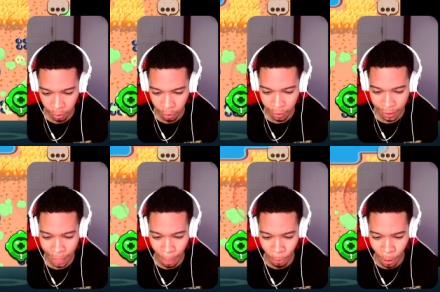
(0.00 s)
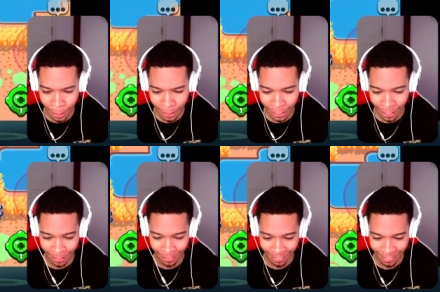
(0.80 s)
Stop running, Shen!
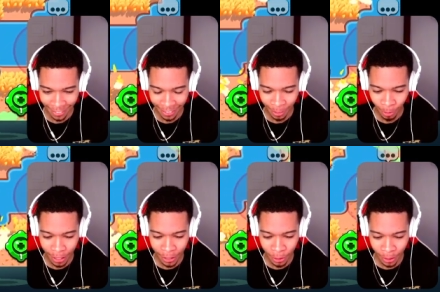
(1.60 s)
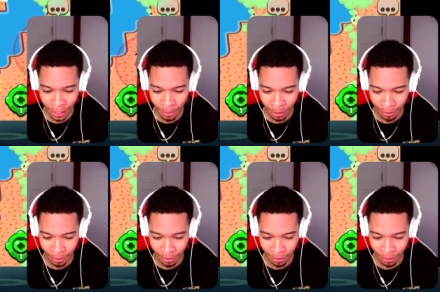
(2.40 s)
Why do you redeem it?